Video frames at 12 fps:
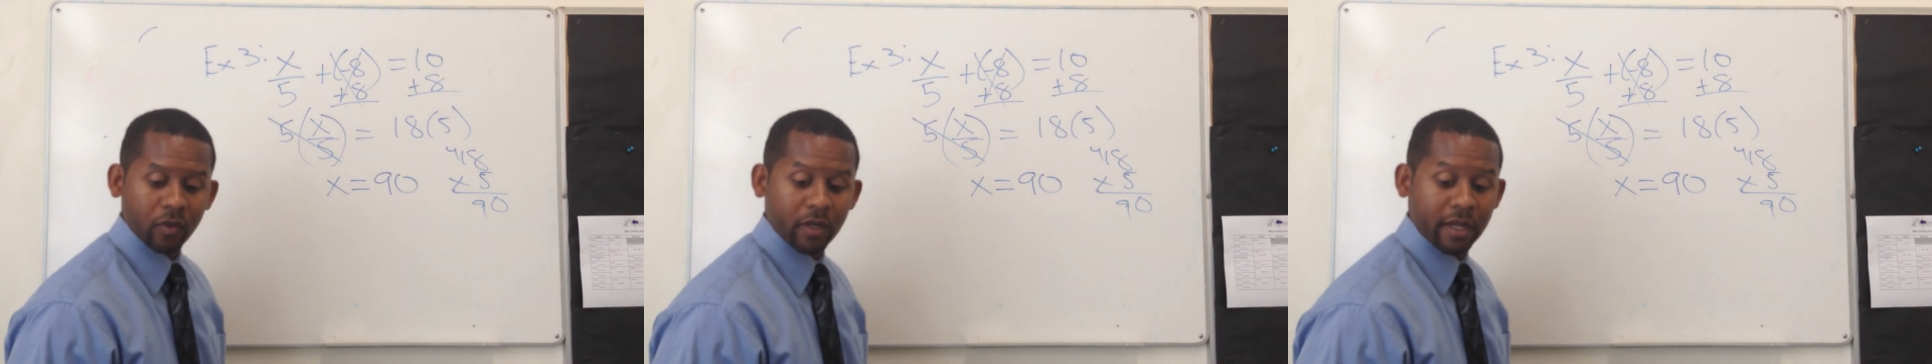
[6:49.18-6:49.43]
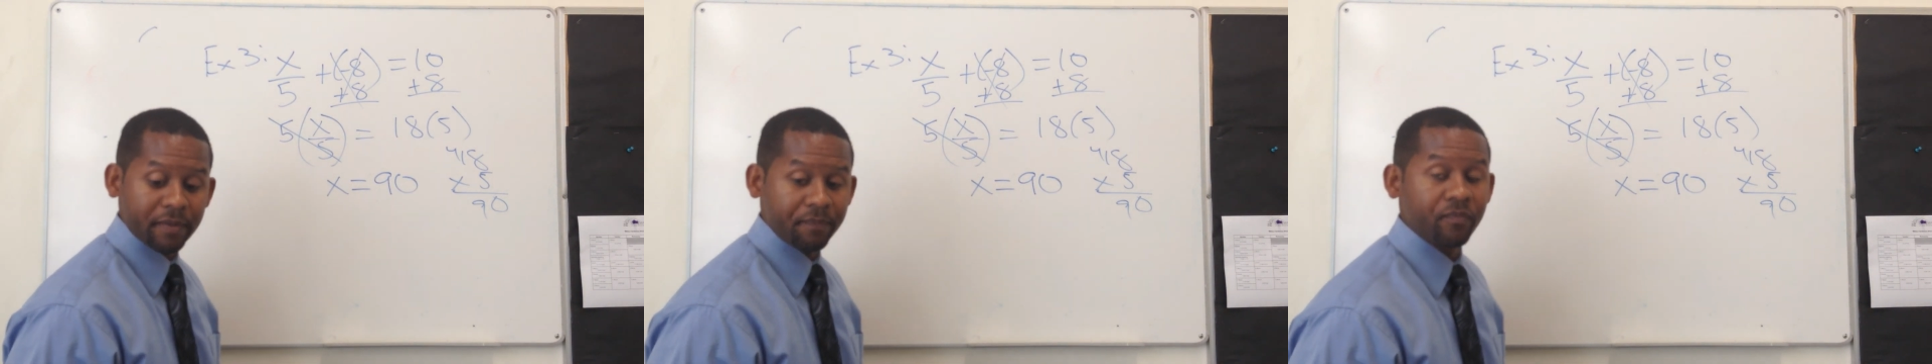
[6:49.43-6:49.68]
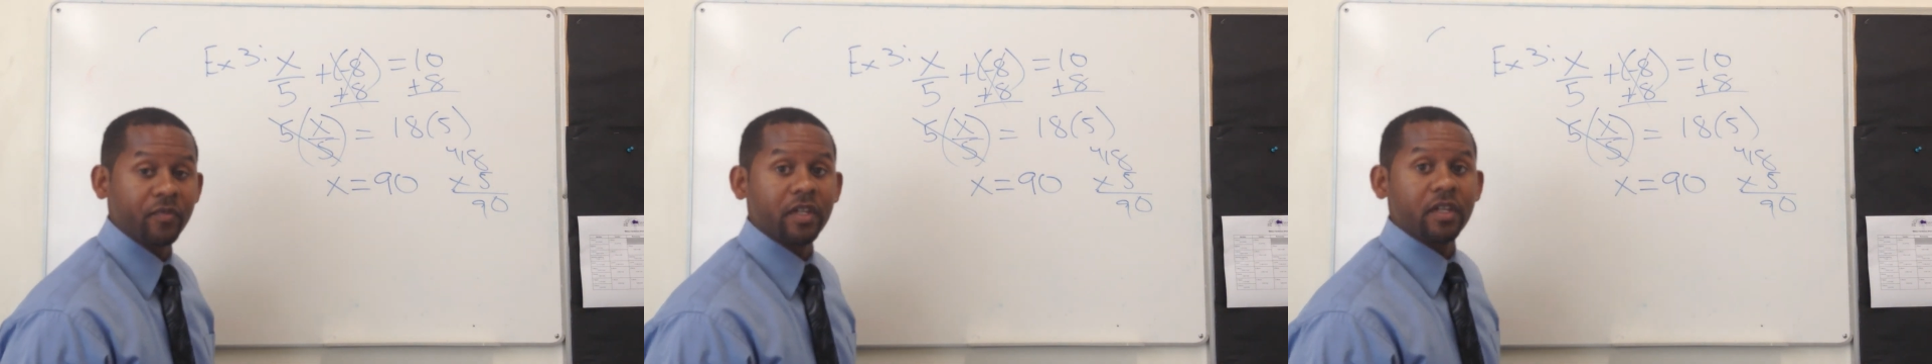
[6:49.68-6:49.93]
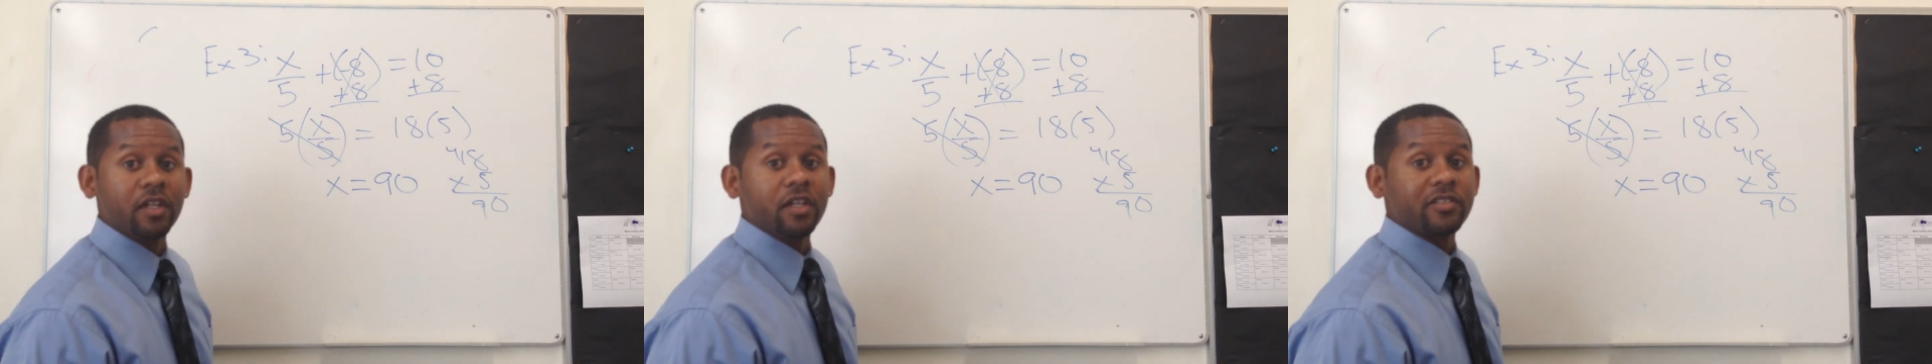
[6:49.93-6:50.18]
Okay?
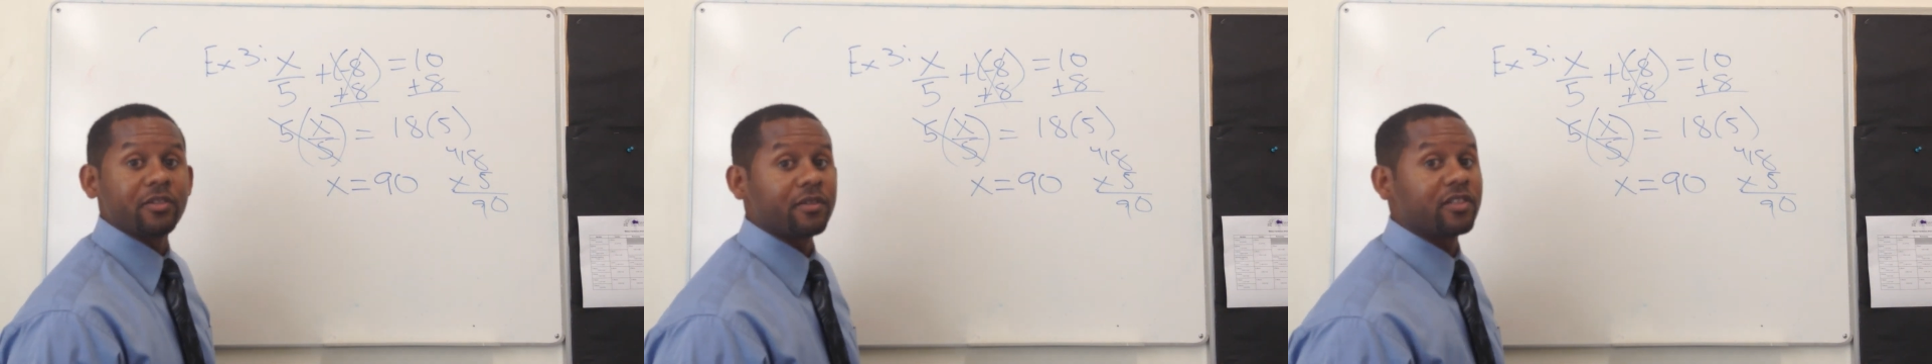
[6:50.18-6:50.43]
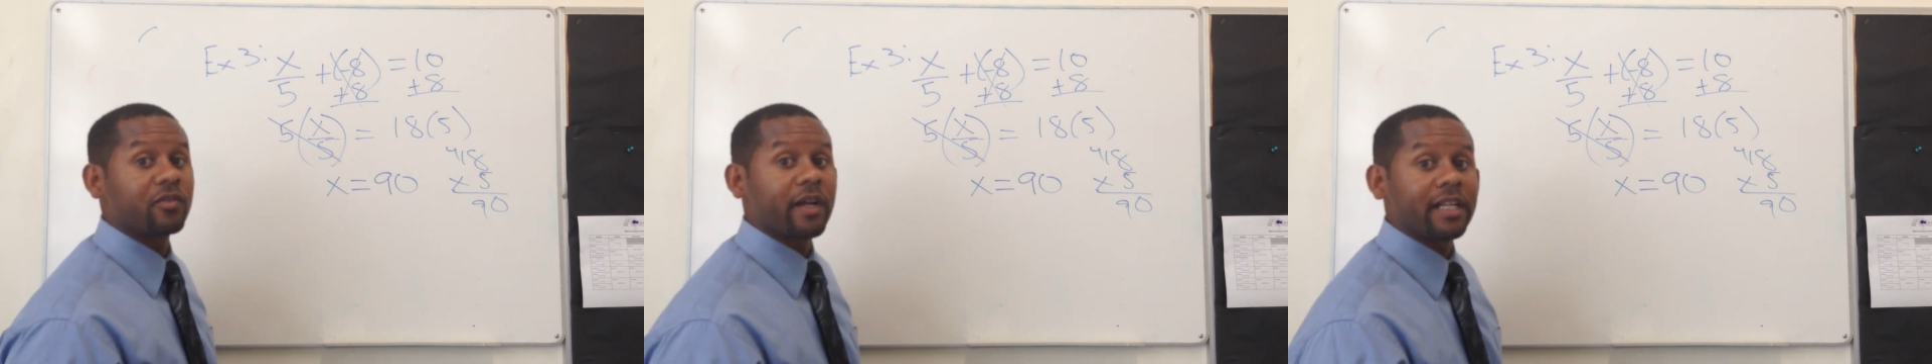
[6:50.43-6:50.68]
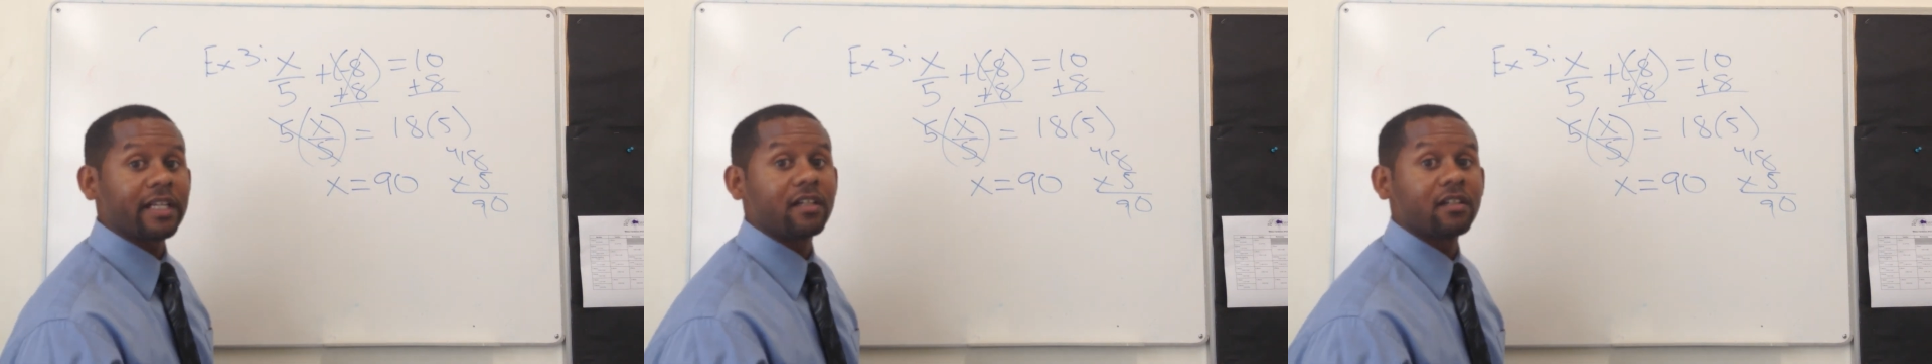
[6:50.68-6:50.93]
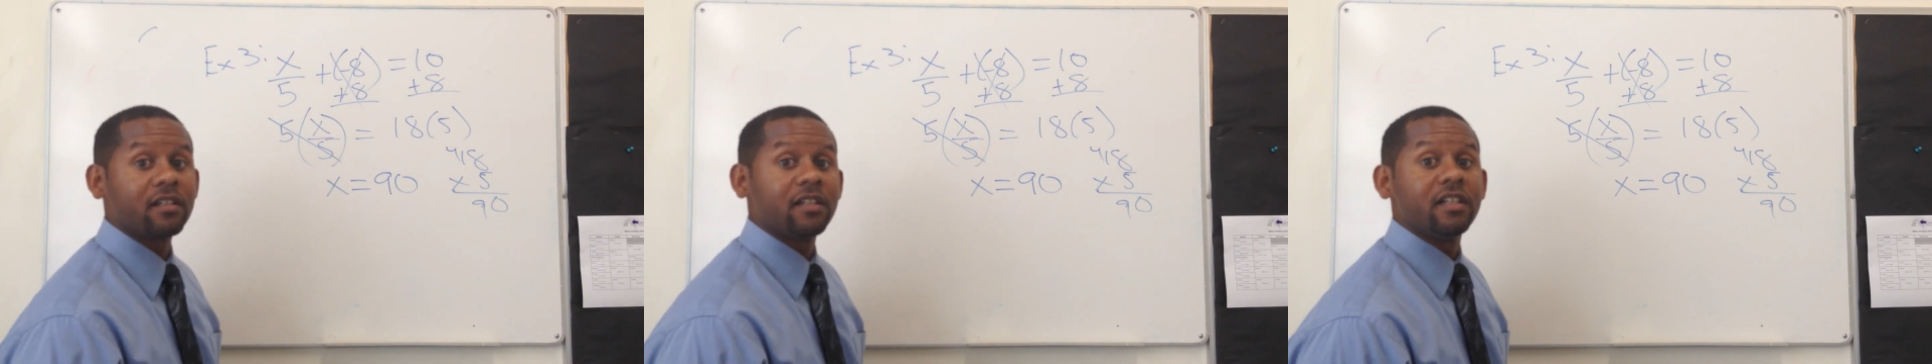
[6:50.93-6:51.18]
So this right
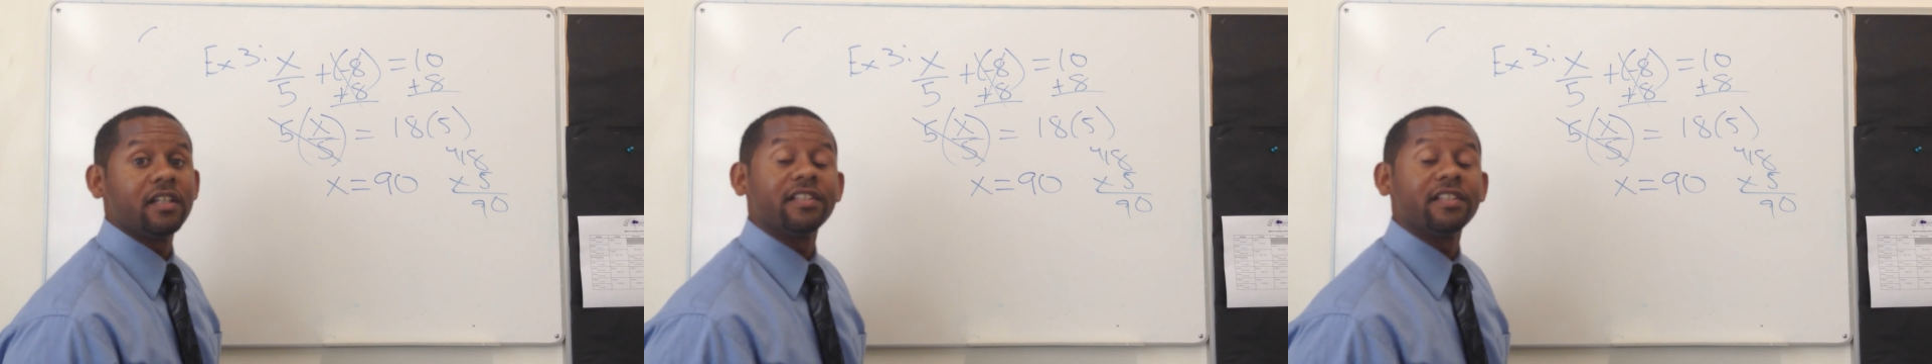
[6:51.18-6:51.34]
here